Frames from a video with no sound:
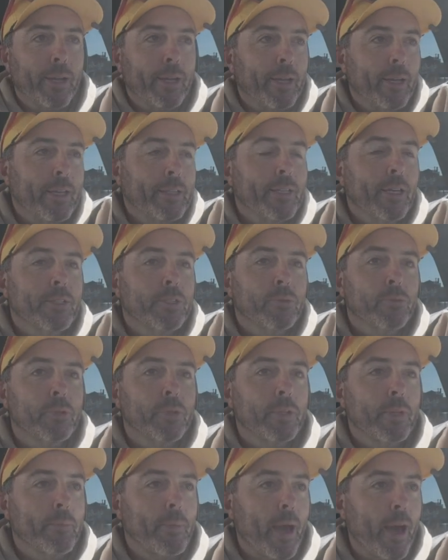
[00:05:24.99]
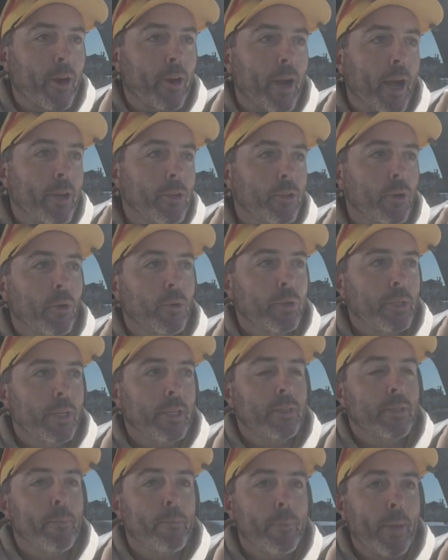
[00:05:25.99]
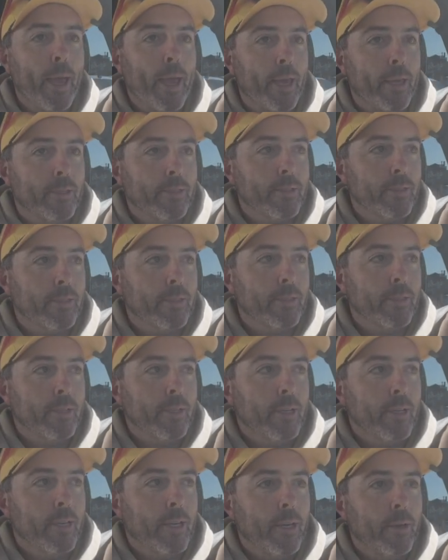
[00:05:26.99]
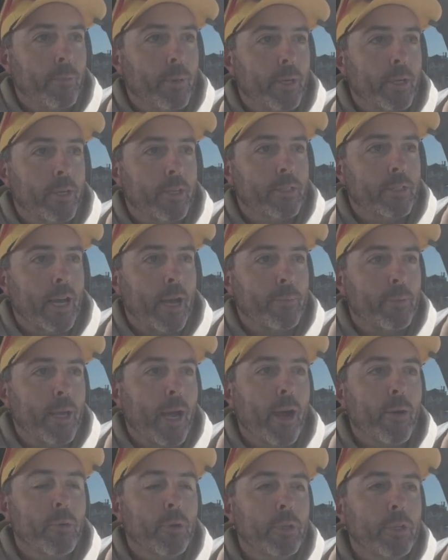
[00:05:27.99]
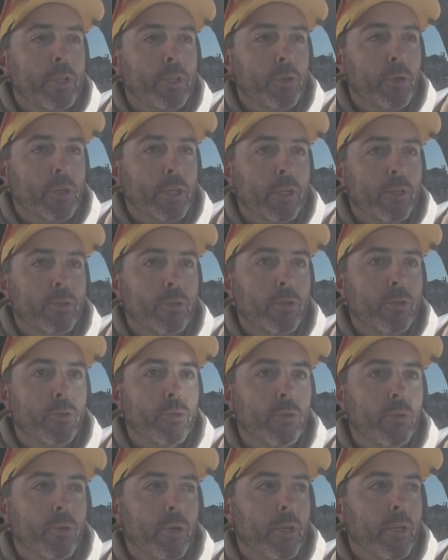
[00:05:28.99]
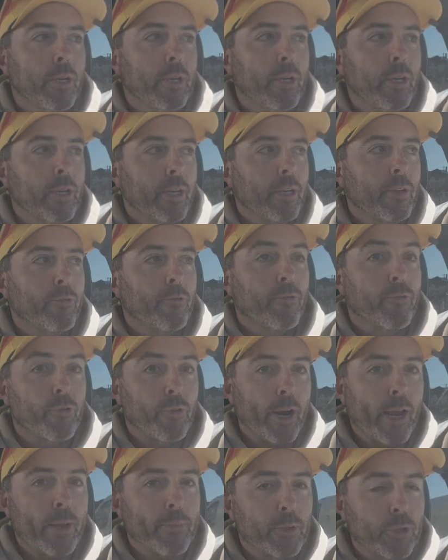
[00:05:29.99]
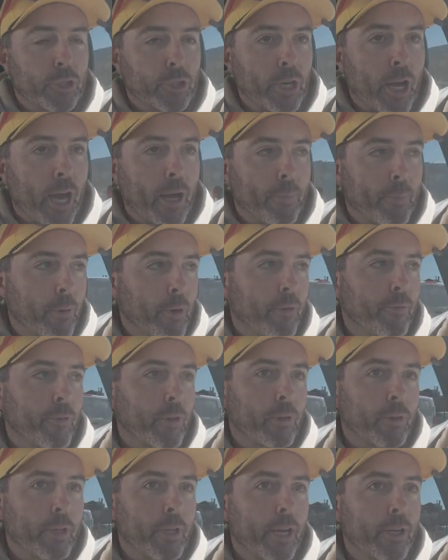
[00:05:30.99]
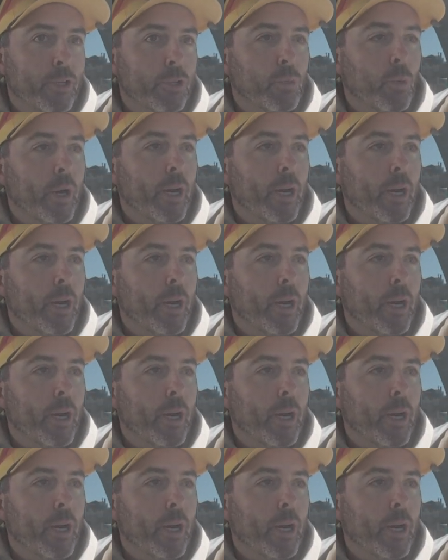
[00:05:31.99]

it doesn't really matter. I don't need the base, because I'm not really looking to frame the shot perfectly. I just